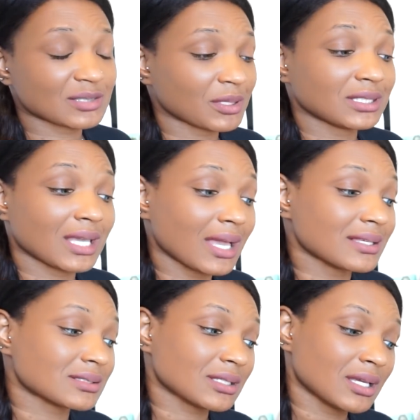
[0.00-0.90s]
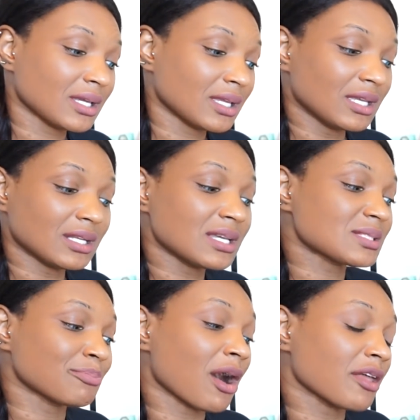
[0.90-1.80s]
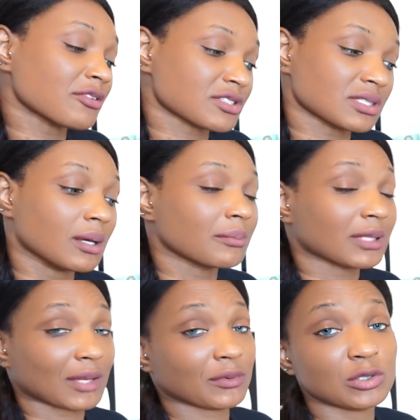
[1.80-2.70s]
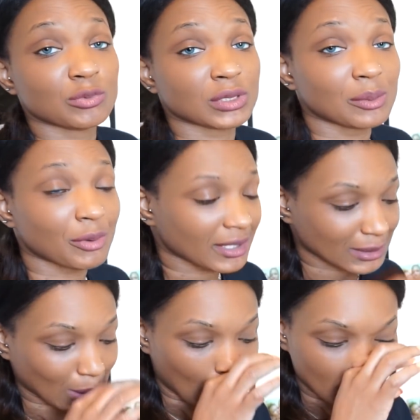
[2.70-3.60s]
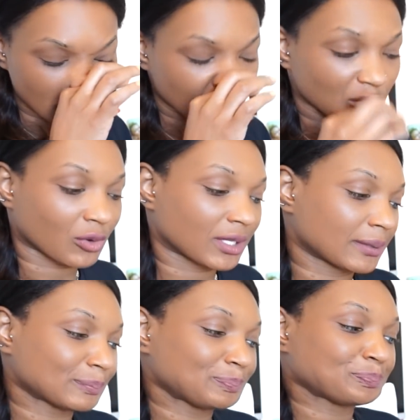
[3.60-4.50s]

But yes, it is bothersome, like, when you really break it down. It's annoying.